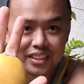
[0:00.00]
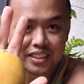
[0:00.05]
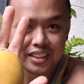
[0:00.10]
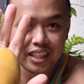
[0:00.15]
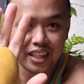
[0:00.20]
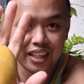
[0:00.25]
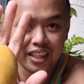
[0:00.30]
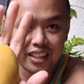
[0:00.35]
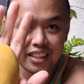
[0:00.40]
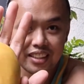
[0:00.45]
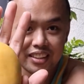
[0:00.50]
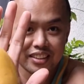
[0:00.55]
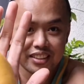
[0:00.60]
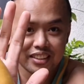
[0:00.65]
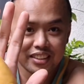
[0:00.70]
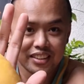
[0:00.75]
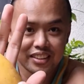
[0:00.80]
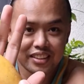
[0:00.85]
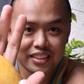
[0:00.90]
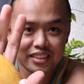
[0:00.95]
yeah,
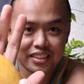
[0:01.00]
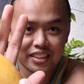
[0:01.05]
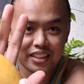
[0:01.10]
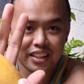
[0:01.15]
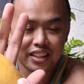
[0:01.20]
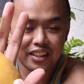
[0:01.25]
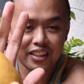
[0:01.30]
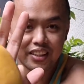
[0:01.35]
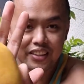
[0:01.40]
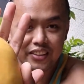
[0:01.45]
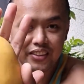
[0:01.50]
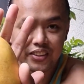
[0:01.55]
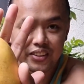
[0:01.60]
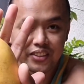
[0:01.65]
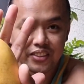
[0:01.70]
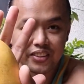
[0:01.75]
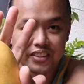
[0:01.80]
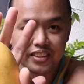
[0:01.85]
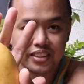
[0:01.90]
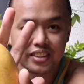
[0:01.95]
there you
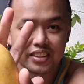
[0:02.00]
go.